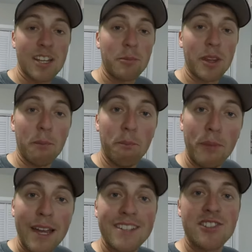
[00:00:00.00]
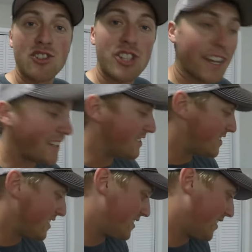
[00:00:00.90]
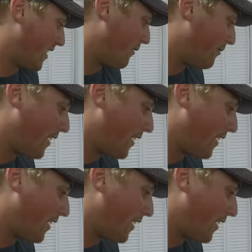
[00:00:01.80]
some of the best chicken seasoning I've